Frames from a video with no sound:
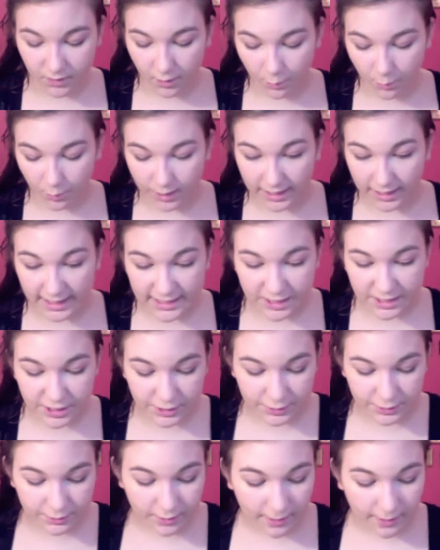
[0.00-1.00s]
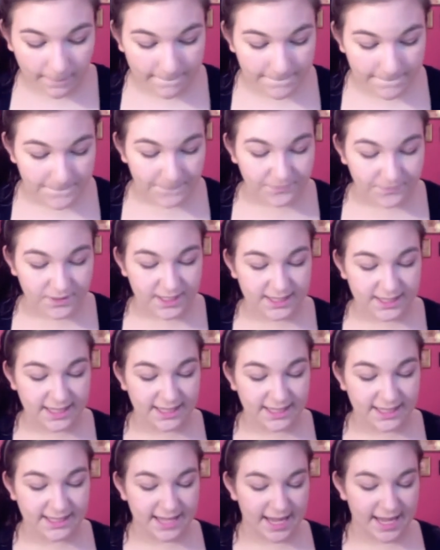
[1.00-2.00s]
what I do is I
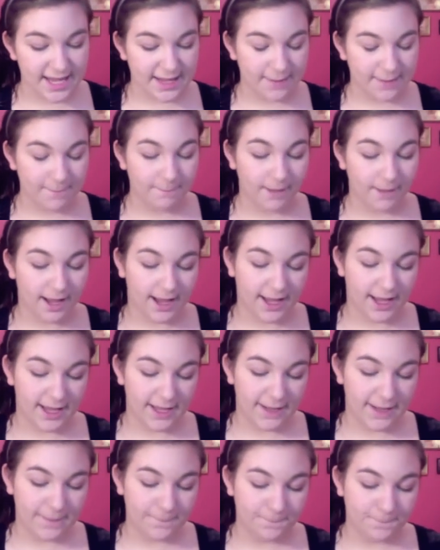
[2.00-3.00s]
take my